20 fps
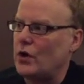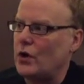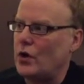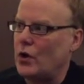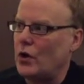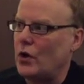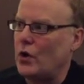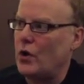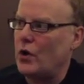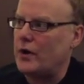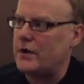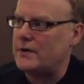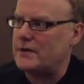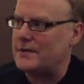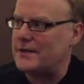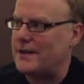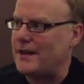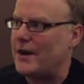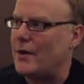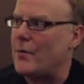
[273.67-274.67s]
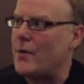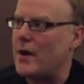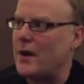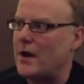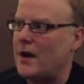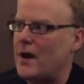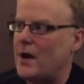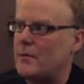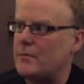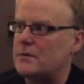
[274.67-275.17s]
currency when
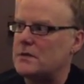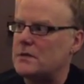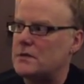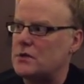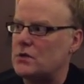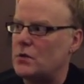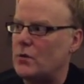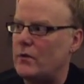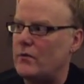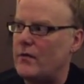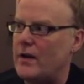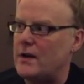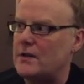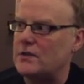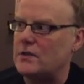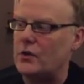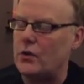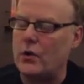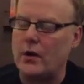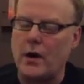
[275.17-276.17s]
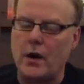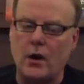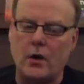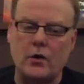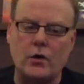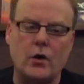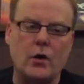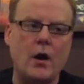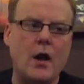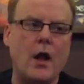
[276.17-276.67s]
it comes to advancing your
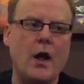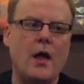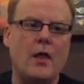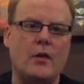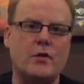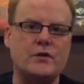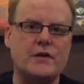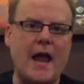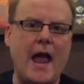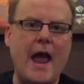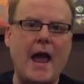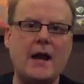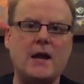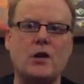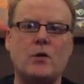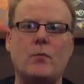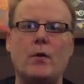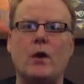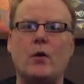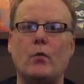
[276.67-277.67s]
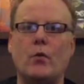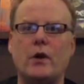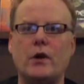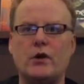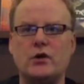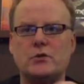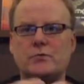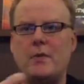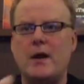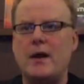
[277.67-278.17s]
character. There's acumen, where
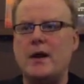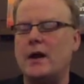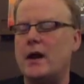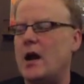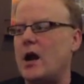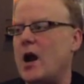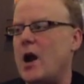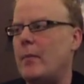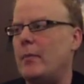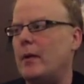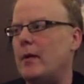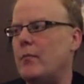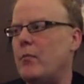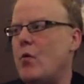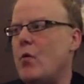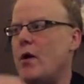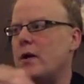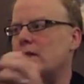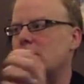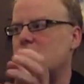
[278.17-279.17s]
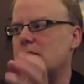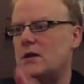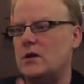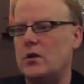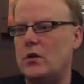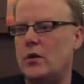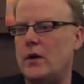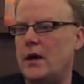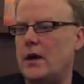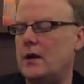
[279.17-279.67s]
you're spending a couple of points and
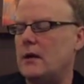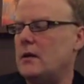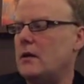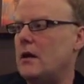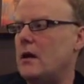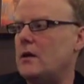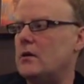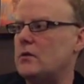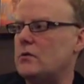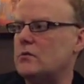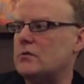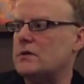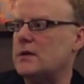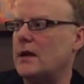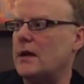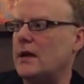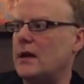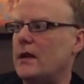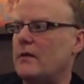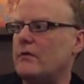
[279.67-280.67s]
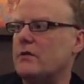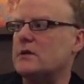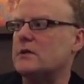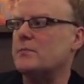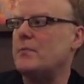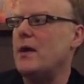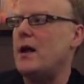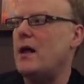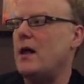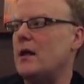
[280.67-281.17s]
you get a new second level
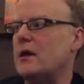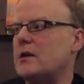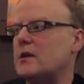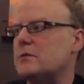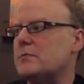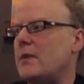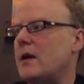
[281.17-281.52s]
spell.